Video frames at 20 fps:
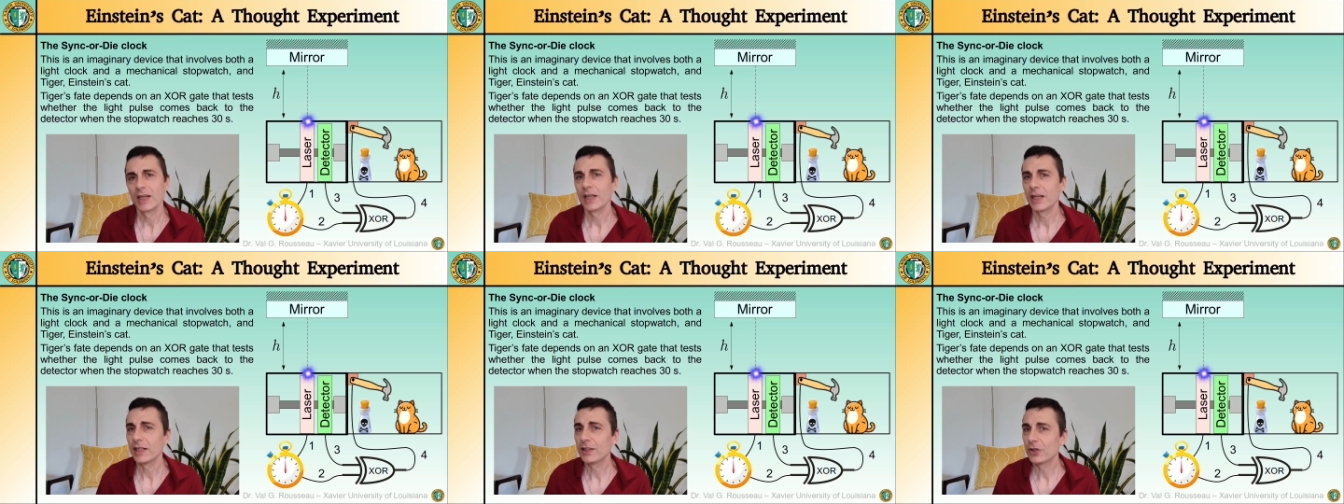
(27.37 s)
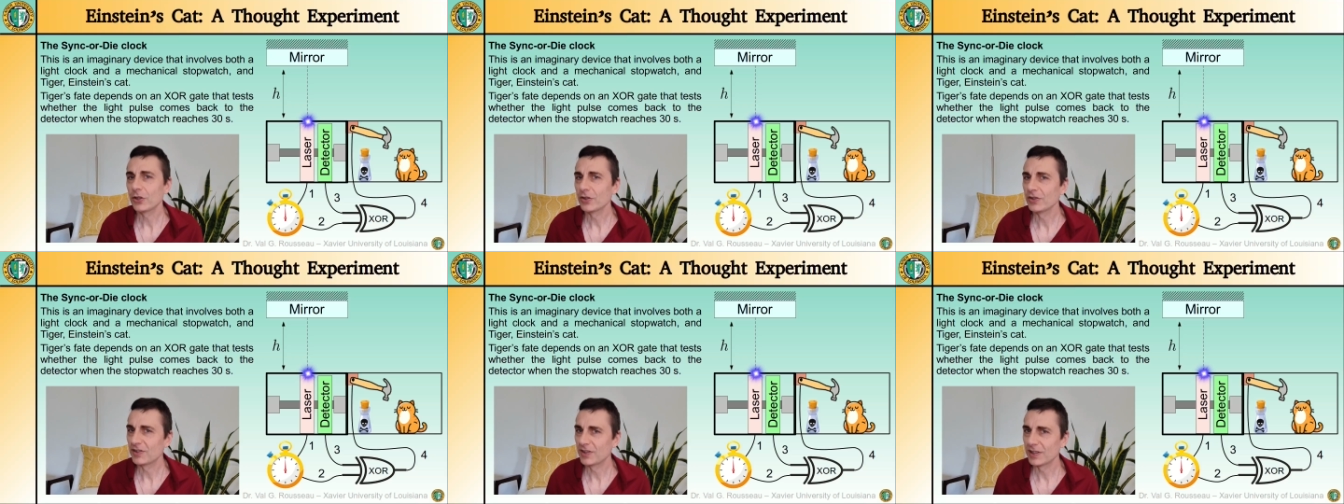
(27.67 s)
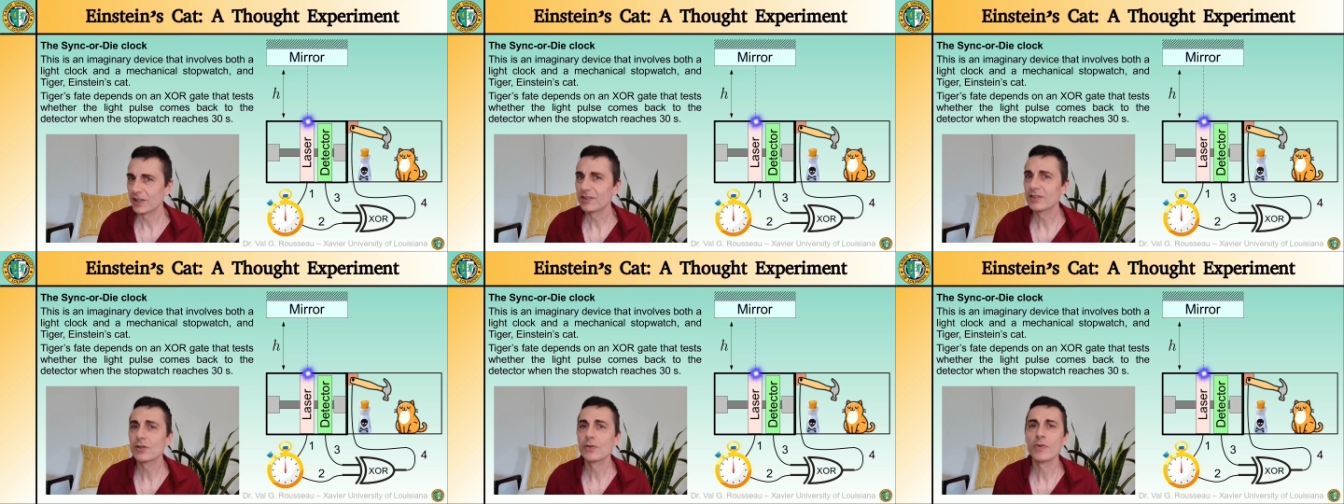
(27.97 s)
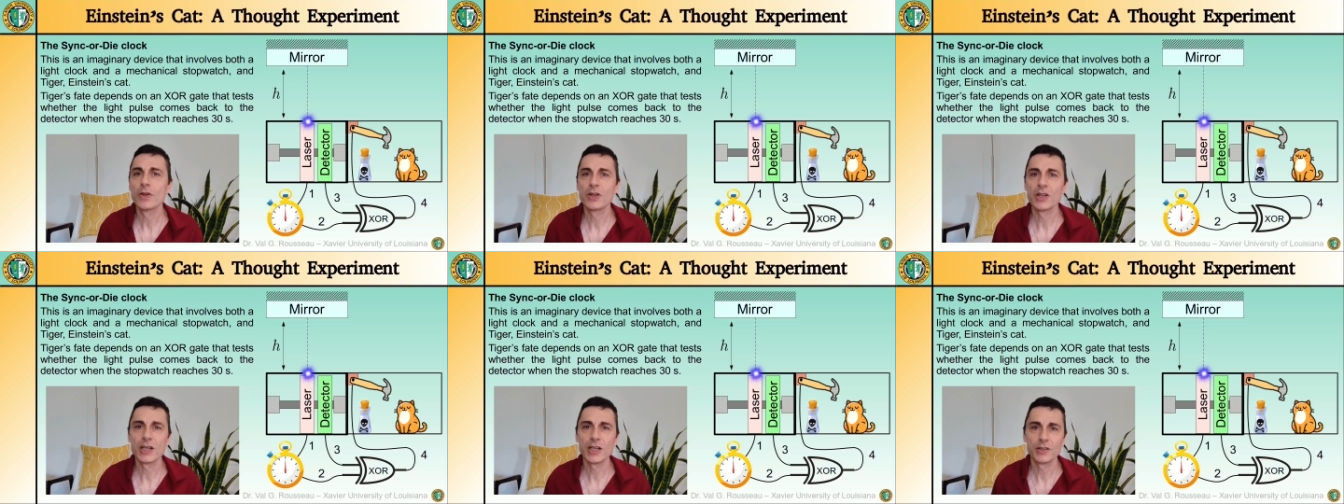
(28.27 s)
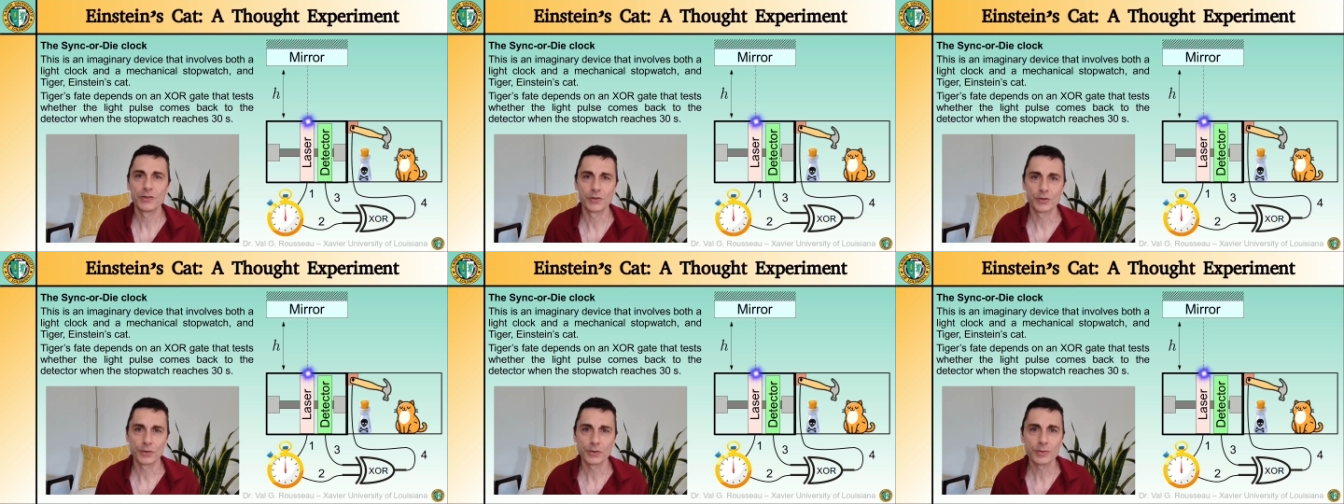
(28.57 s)
It consists of a
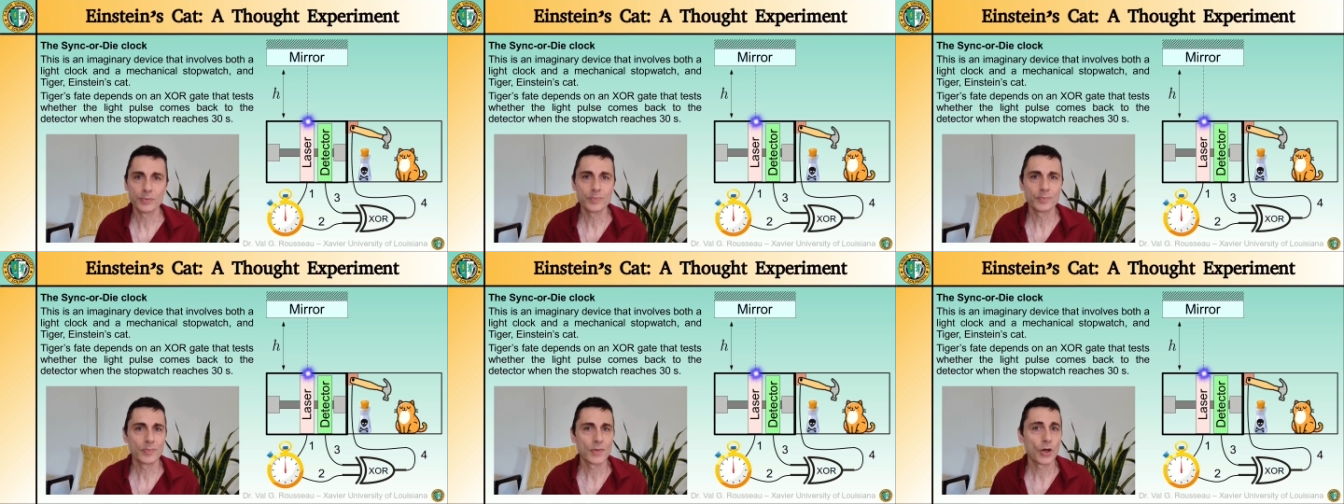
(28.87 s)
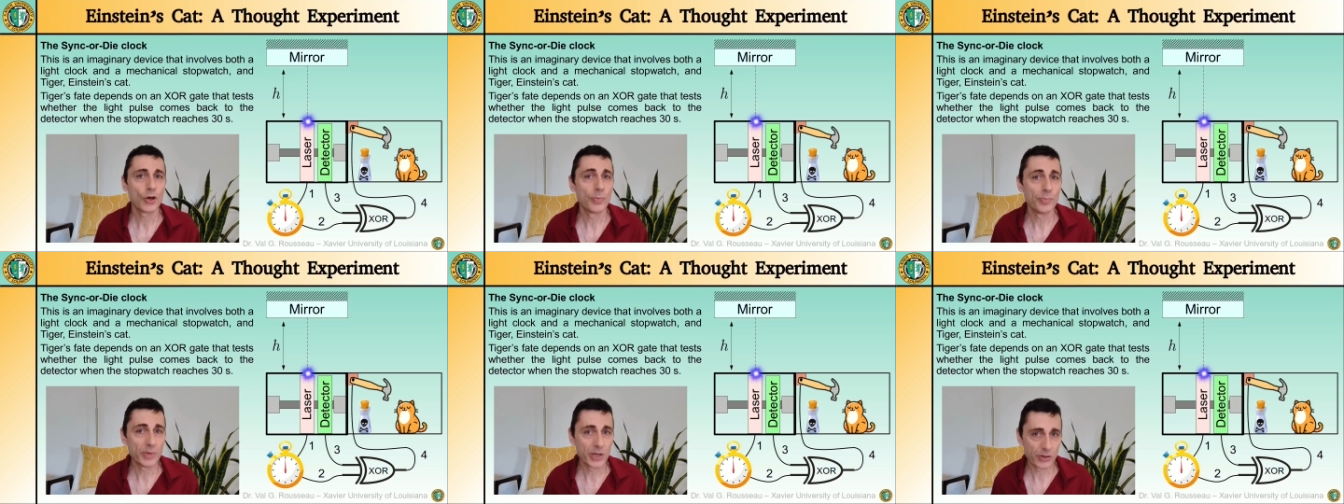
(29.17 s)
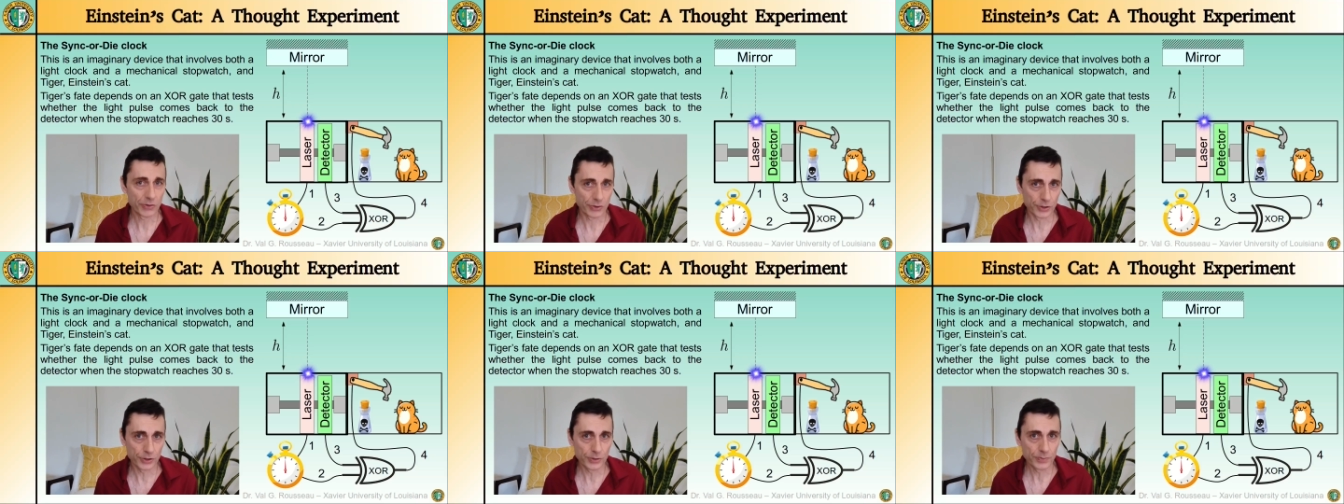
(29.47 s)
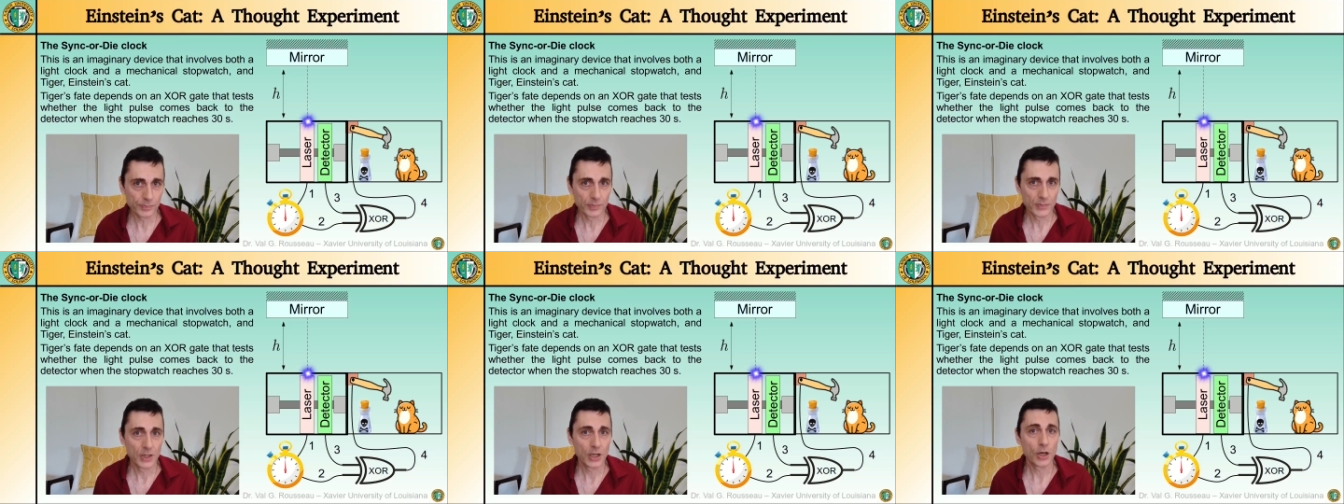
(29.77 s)
laser, a mirror,